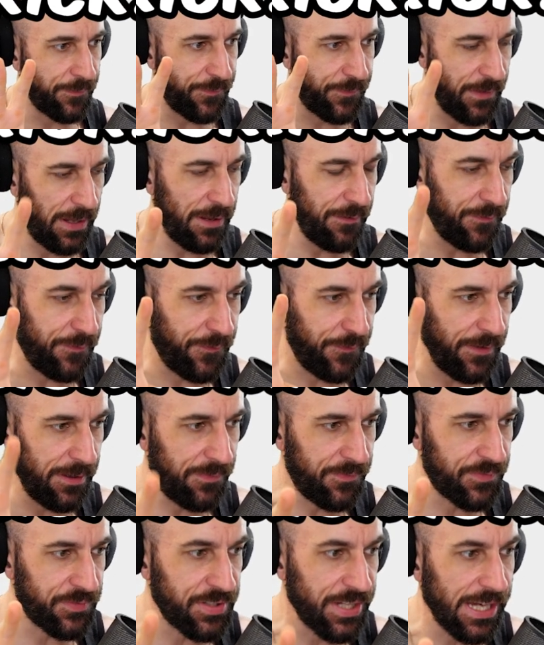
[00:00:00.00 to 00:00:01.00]
if
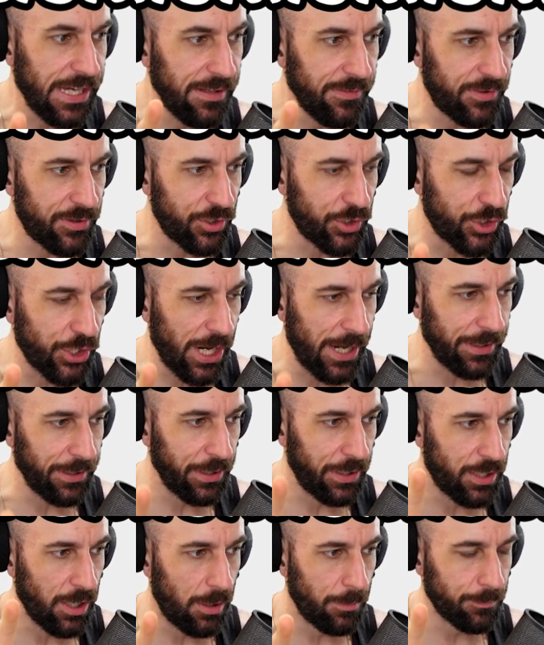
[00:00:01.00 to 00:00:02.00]
15th gen
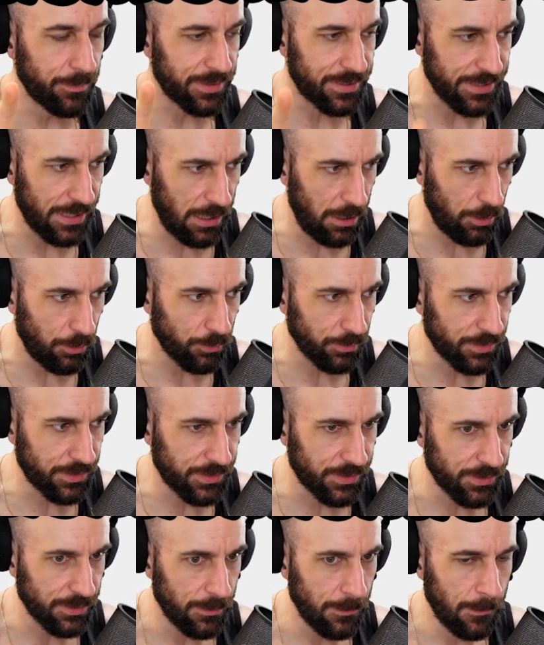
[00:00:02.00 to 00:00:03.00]
comes
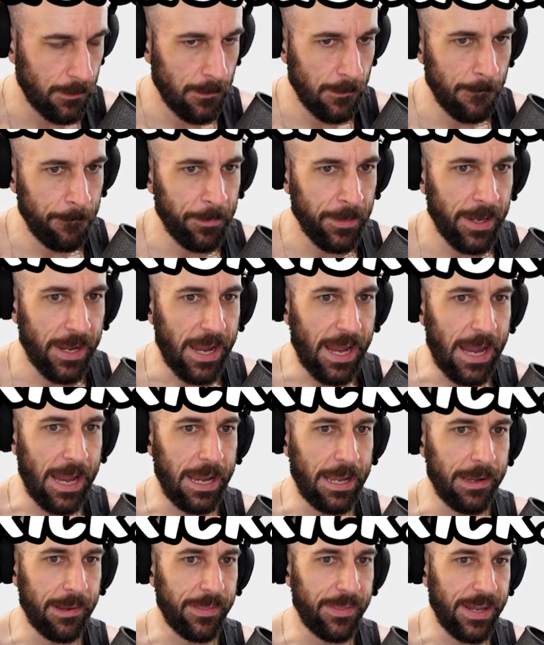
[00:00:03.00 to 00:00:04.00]
out
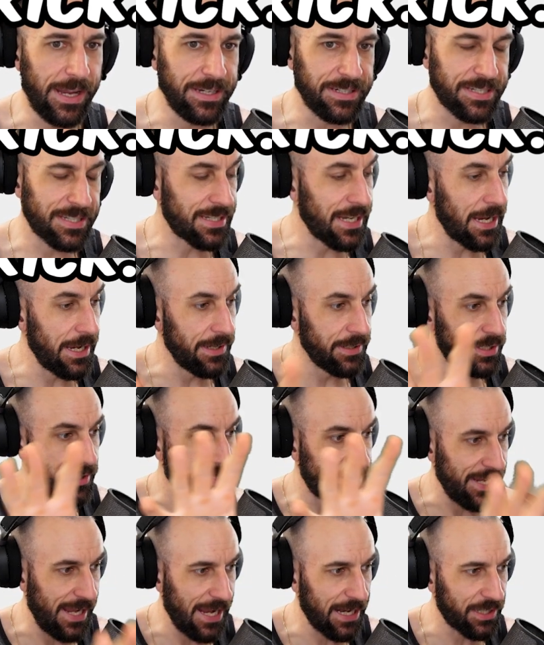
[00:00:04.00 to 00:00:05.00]
and they send
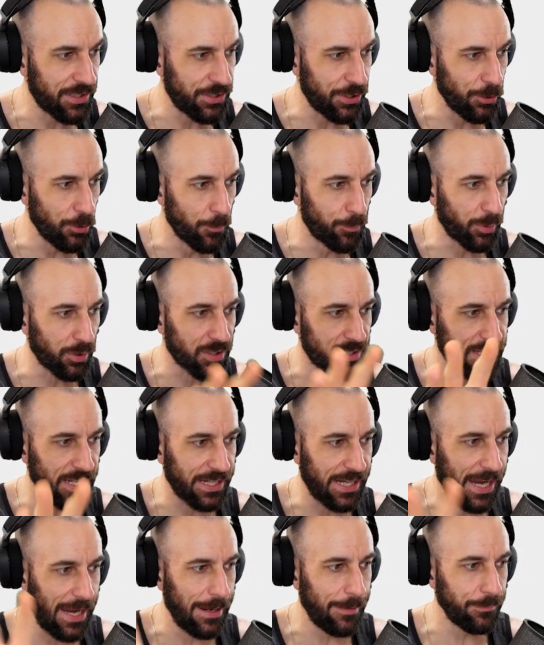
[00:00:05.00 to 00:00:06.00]
tech tubers the
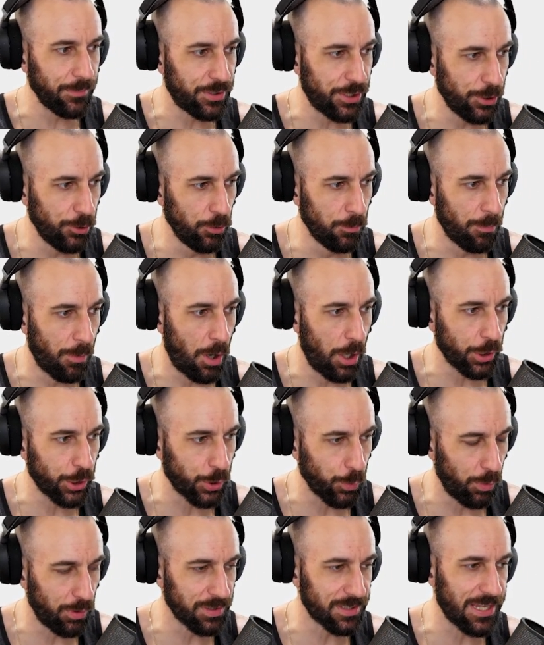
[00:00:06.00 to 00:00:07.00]
CAMM2
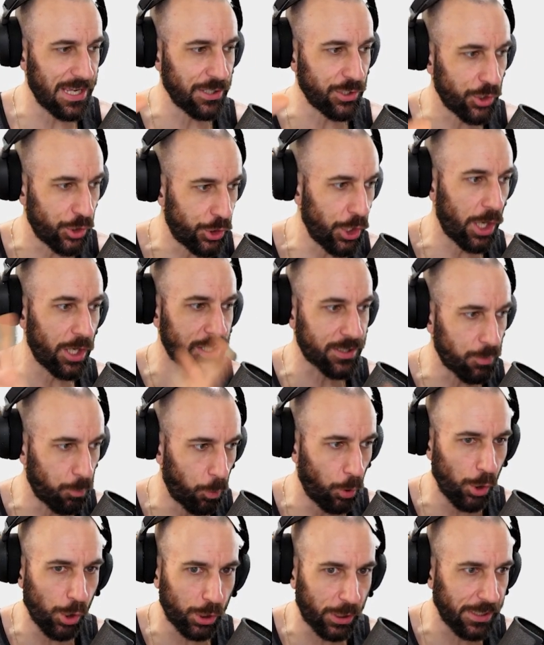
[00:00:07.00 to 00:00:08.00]
modules that just
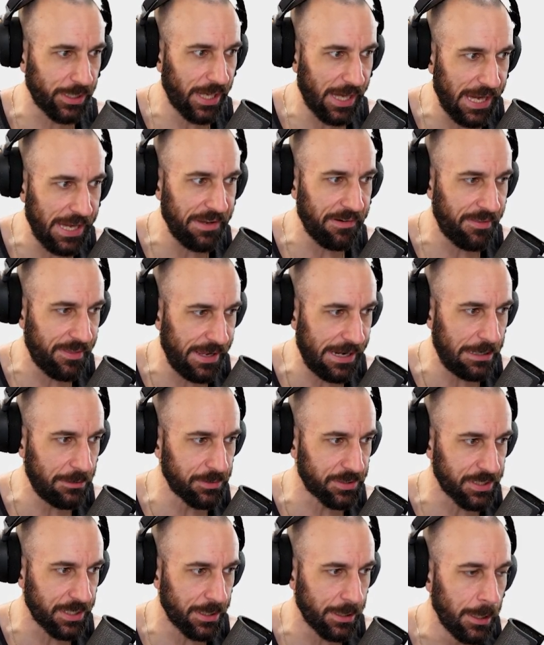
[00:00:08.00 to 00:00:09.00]
work at
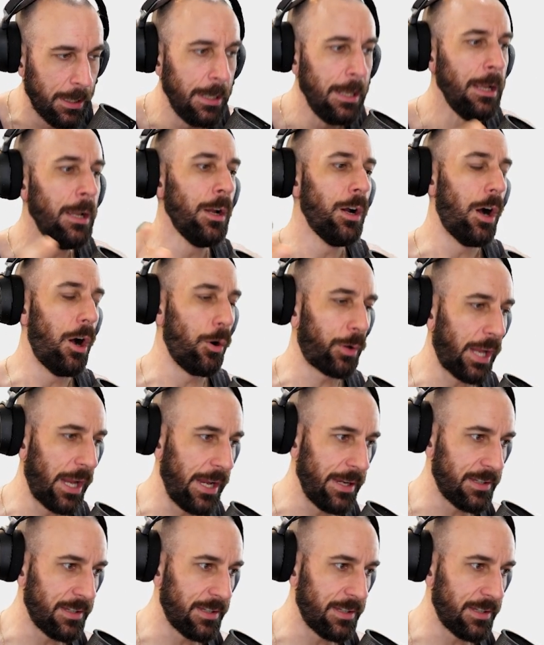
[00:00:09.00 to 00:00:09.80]
8000 okay